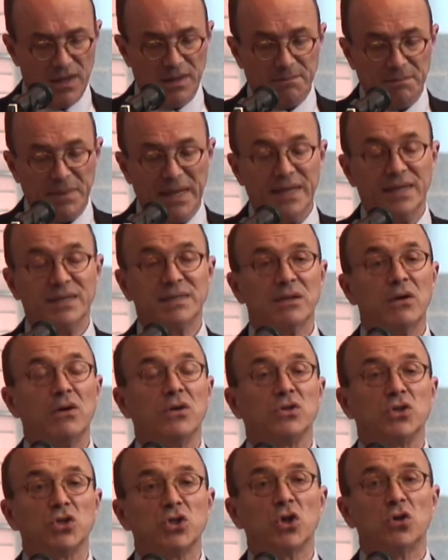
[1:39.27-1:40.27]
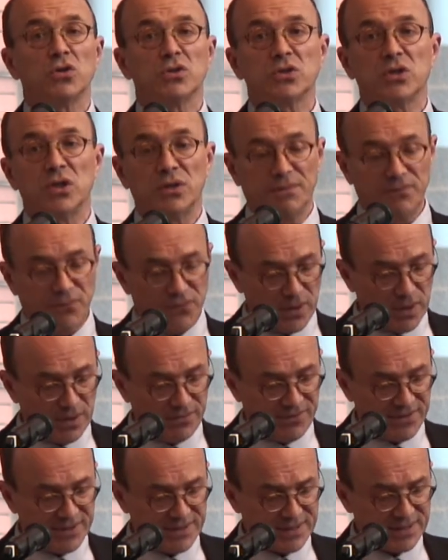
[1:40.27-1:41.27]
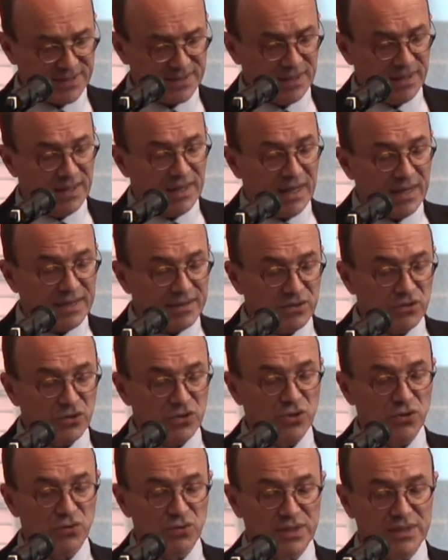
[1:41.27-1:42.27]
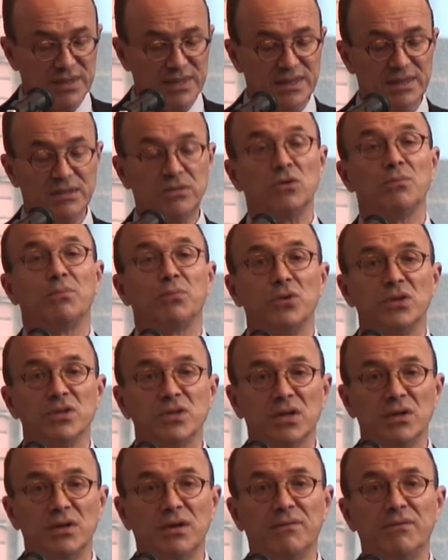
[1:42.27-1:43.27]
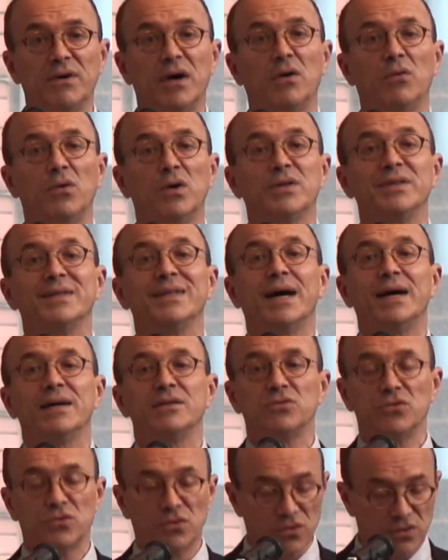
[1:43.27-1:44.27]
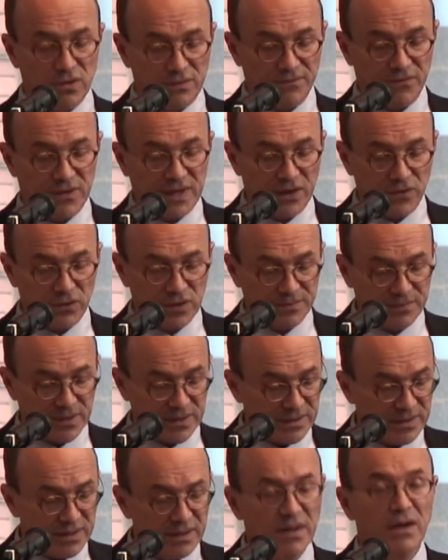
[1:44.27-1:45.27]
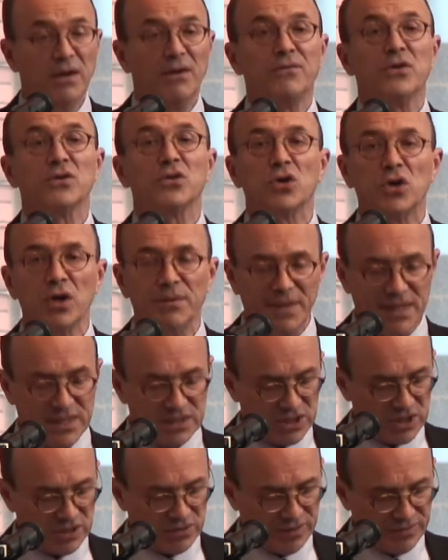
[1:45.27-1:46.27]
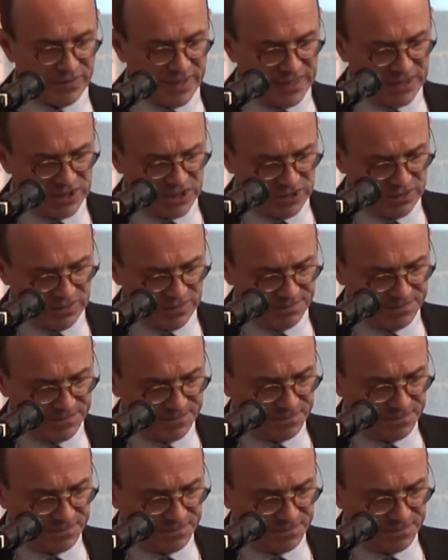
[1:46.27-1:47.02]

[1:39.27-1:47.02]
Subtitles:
based on short-term profits and the duty to preserve our natural environment for the coming generation.